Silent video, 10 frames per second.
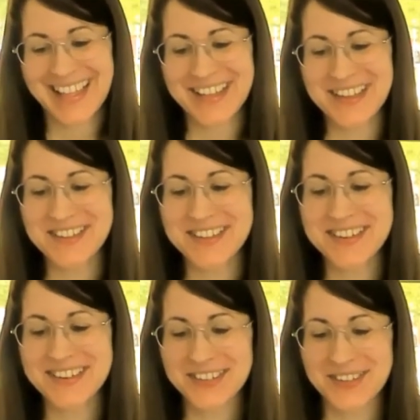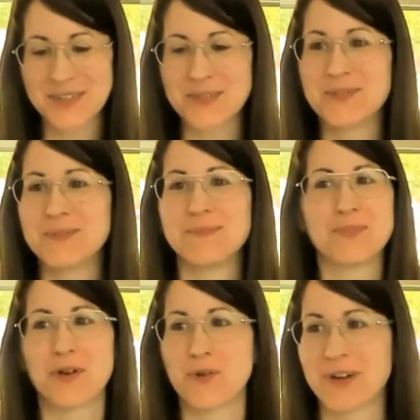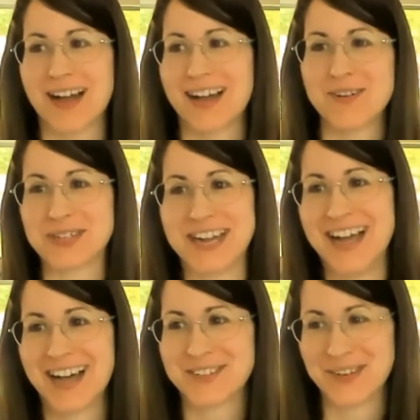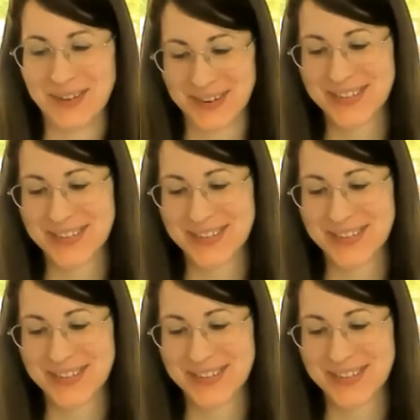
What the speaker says: in year 2, no cows at all.